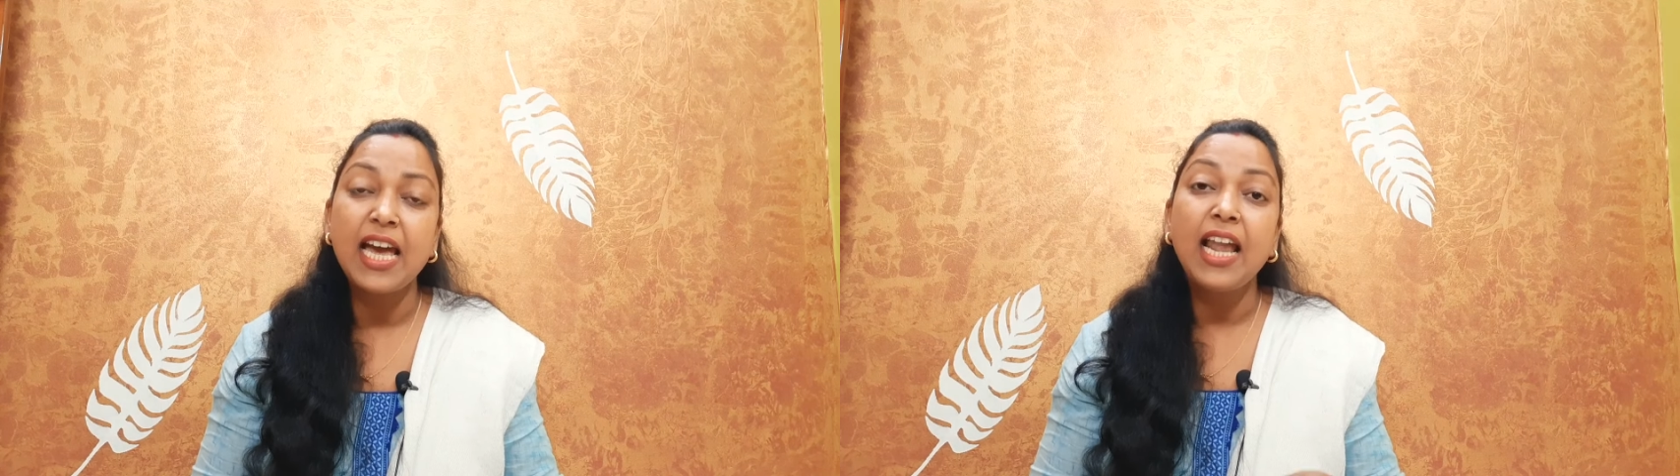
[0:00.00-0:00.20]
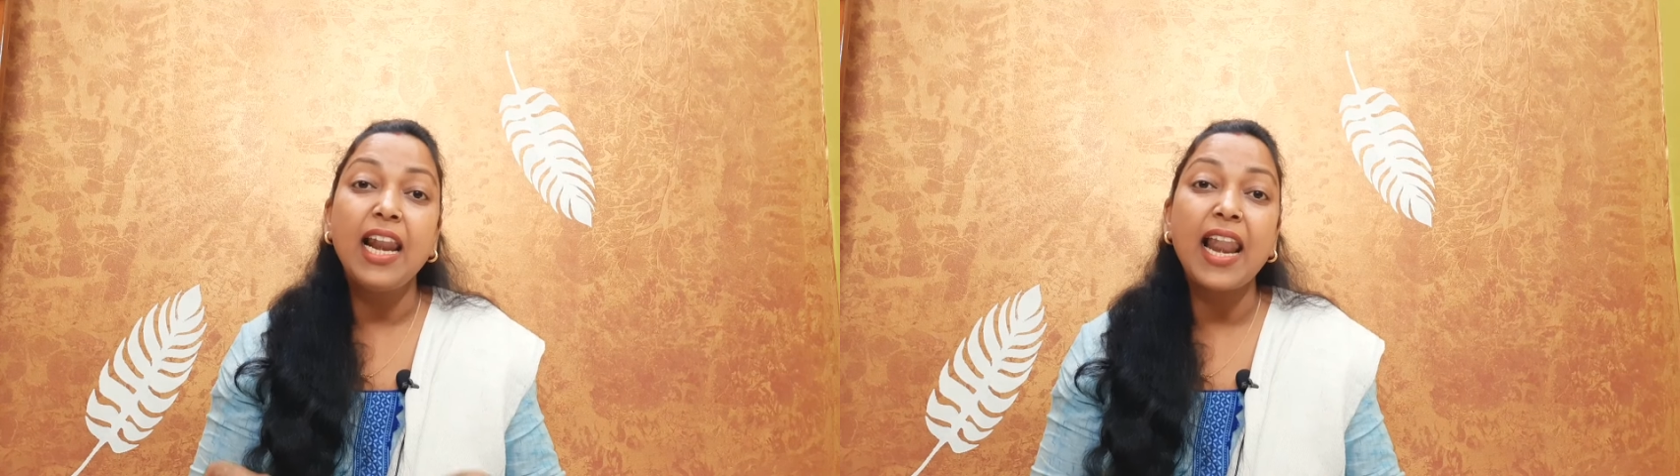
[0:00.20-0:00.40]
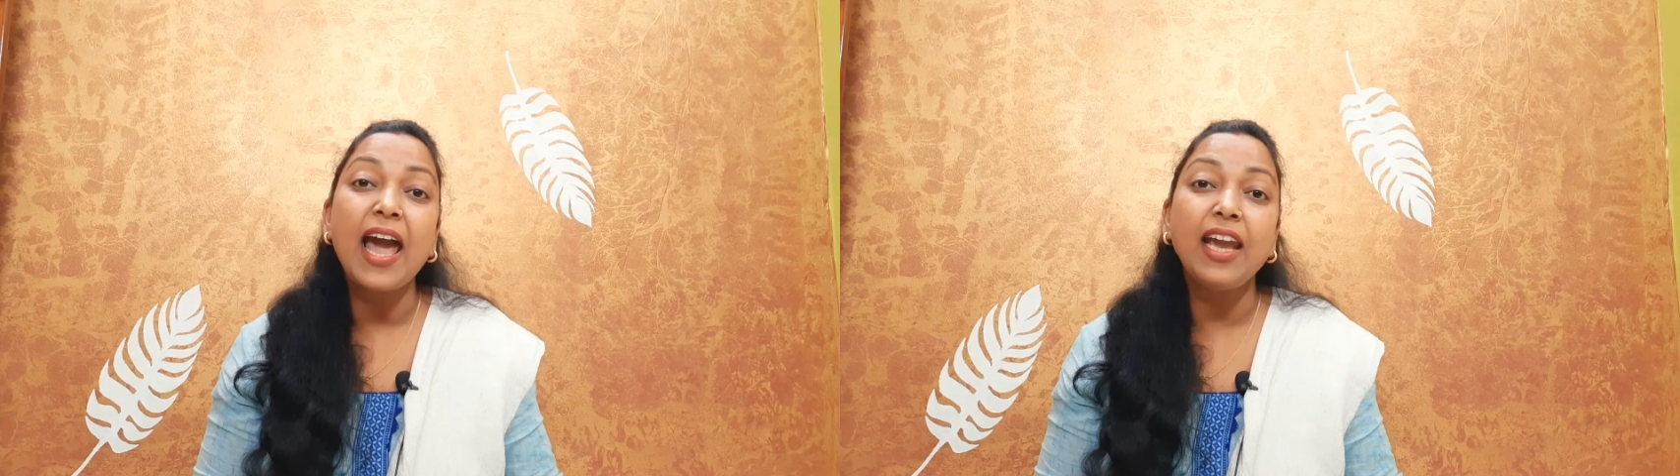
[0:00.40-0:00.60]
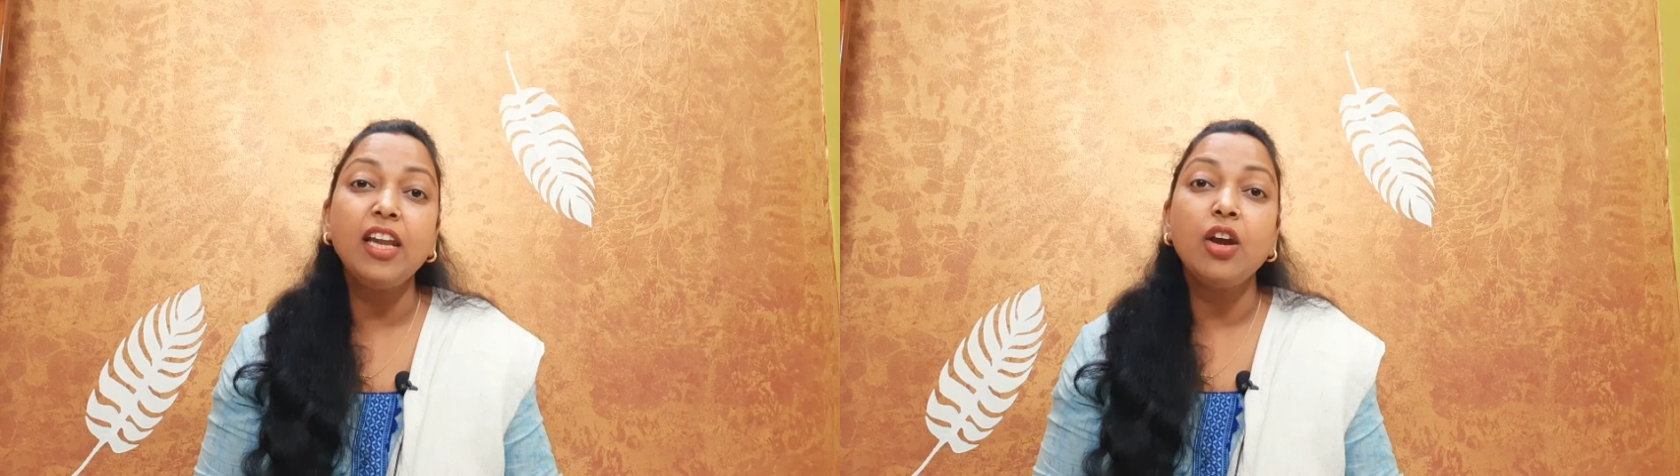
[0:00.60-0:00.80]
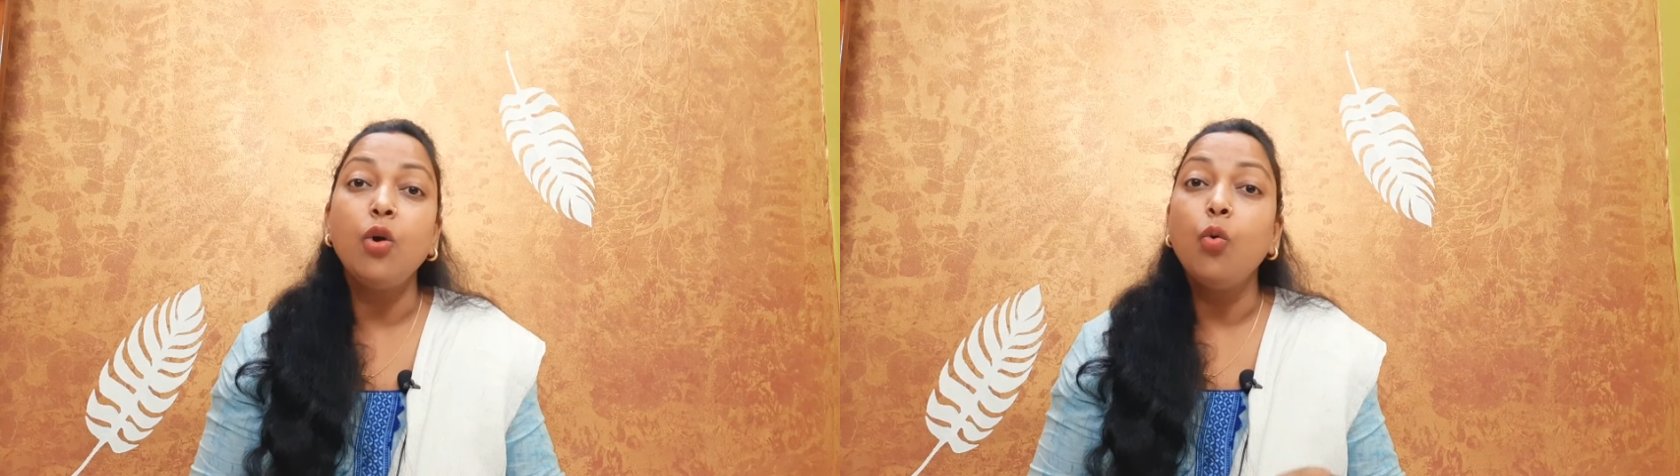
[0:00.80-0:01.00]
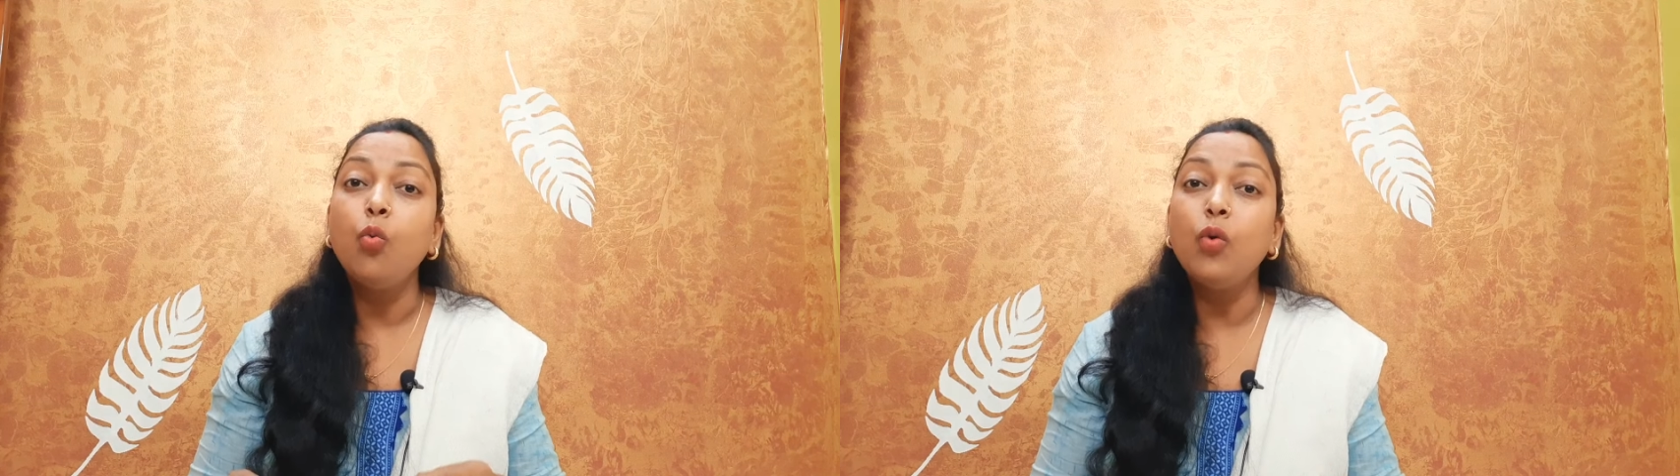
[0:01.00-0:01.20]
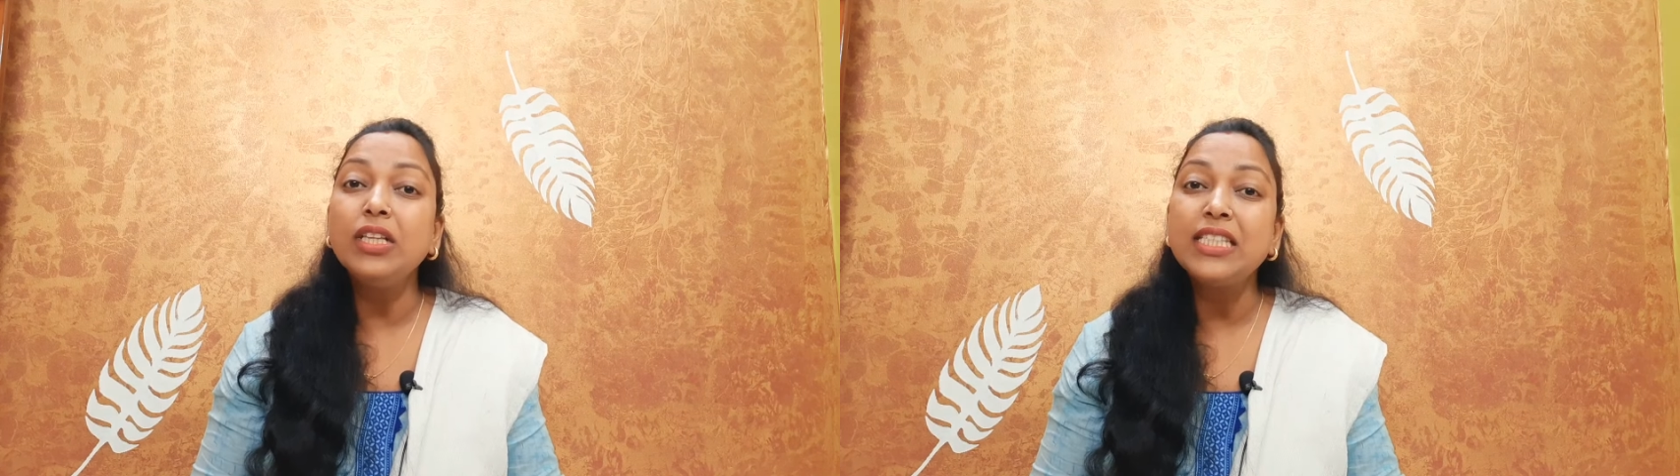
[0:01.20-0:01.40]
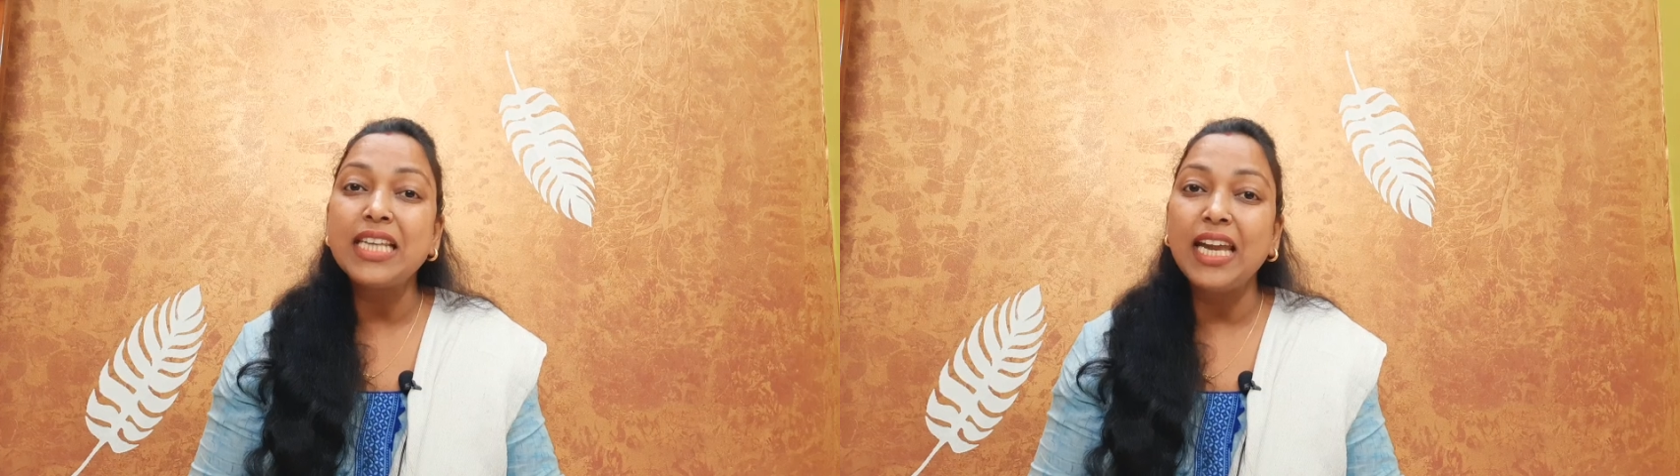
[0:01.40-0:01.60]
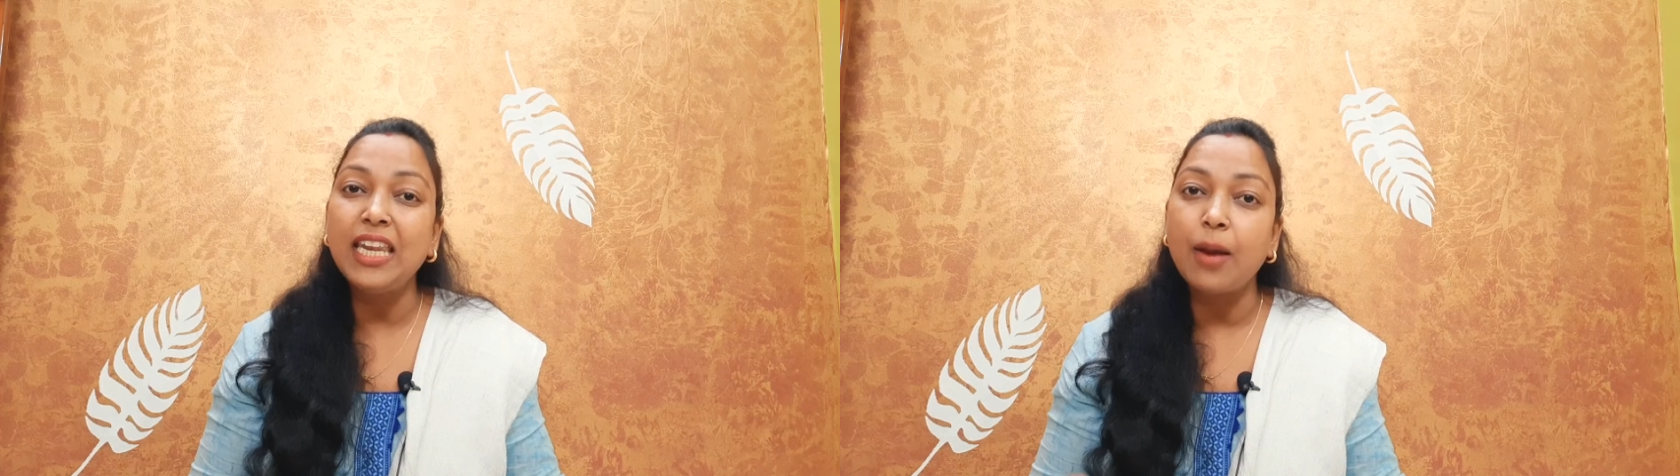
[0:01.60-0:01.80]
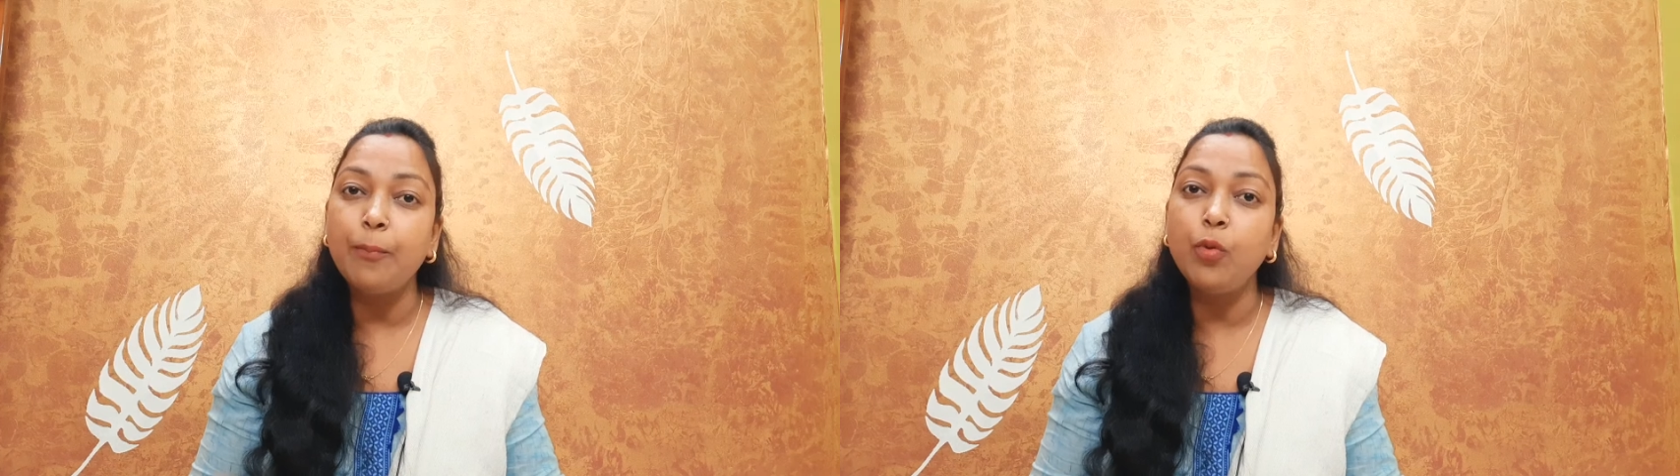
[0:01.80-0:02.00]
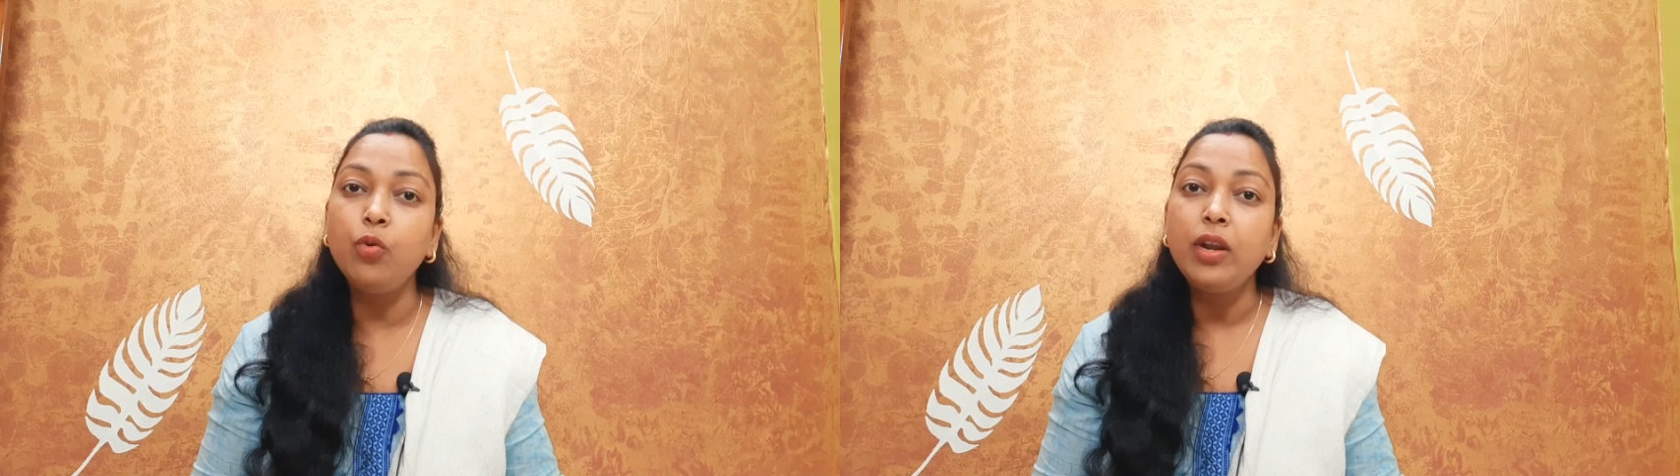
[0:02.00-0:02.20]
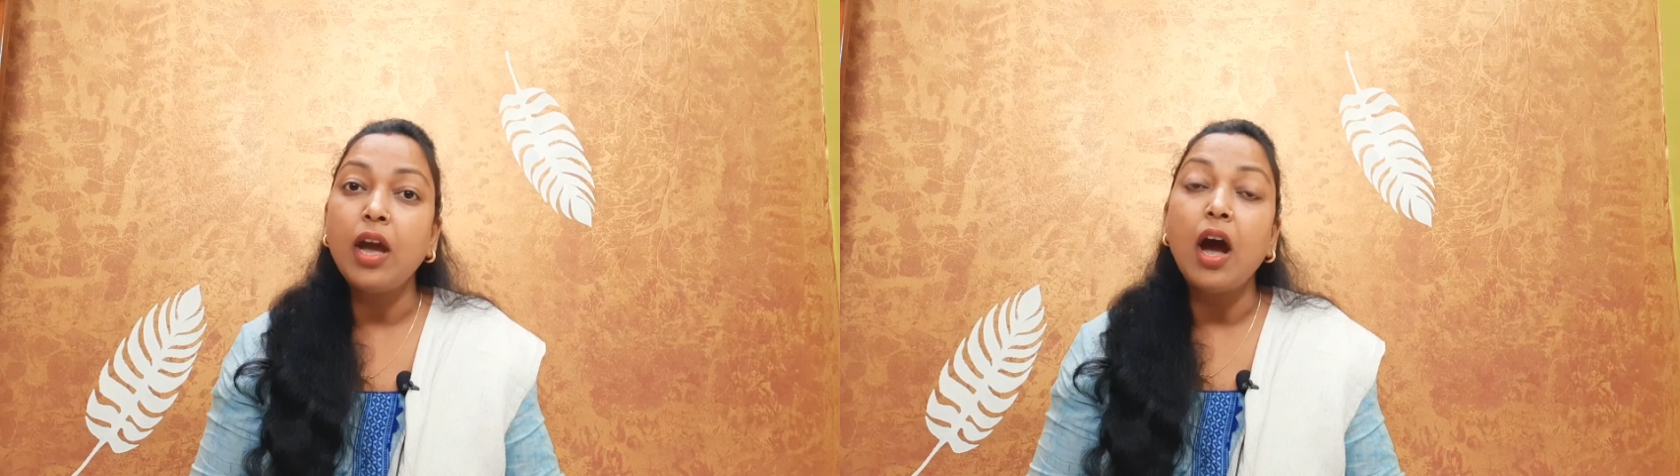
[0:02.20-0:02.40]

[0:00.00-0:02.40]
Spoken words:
like once in a moon,